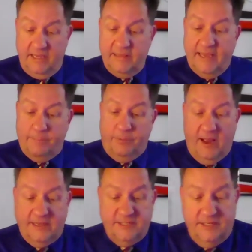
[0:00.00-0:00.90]
In that
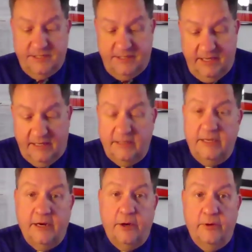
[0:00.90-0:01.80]
process, then,
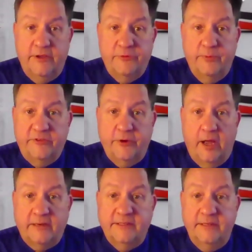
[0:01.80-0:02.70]
as we
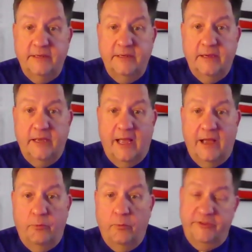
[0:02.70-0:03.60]
talked,
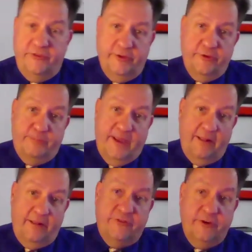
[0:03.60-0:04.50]
once those
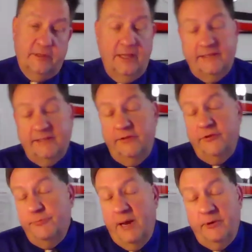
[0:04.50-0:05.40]
ballots are collected,
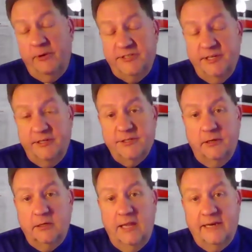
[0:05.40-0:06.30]
those memory sticks
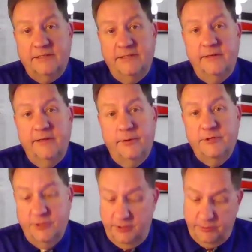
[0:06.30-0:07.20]
are collected, they're
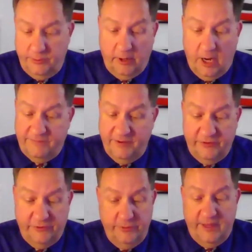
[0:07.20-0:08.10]
returned to our
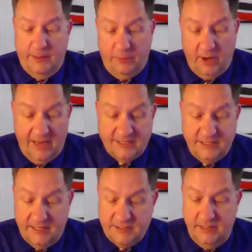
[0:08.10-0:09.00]
office through that
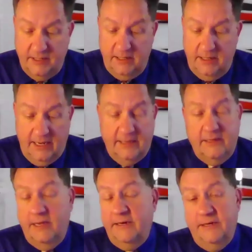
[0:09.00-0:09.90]
process.
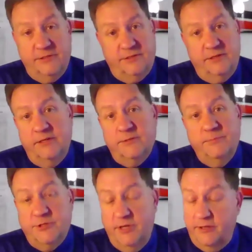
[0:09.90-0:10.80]
And as
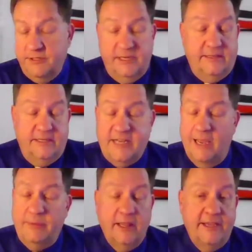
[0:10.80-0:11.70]
Michelle said, the
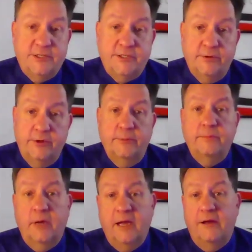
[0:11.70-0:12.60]
tabulation
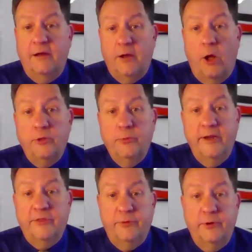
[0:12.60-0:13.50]
room all the
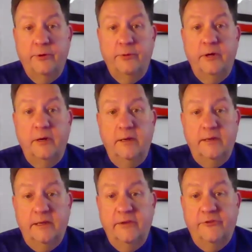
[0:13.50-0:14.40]
way through
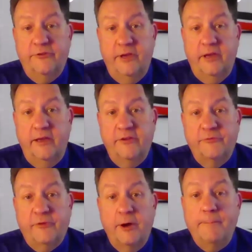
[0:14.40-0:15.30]
is
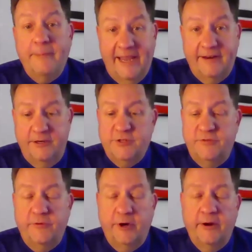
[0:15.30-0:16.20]
a very
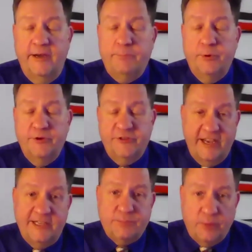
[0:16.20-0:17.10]
managed, very
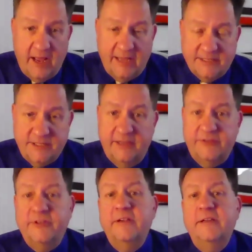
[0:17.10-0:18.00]
precise
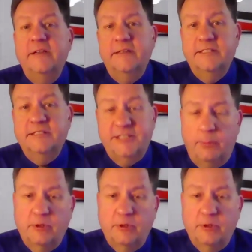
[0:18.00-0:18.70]
process that is